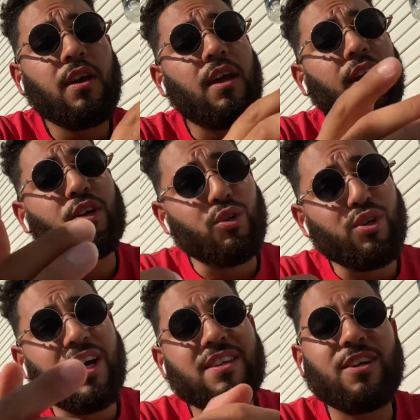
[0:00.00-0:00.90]
And I could use
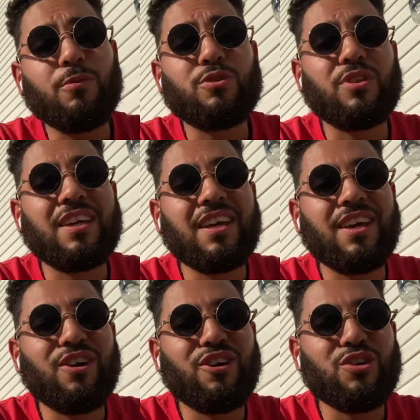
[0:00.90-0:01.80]
your guys' help so they can
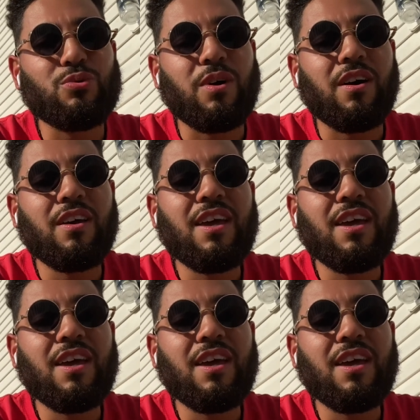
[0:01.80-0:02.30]
get heard as well.